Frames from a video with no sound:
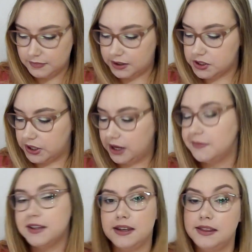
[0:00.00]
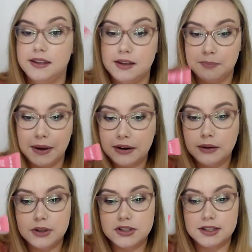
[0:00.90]
So it comes in the berry,
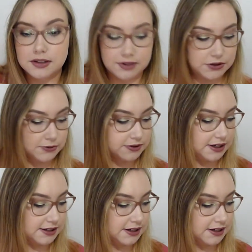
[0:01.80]
which is the original scent,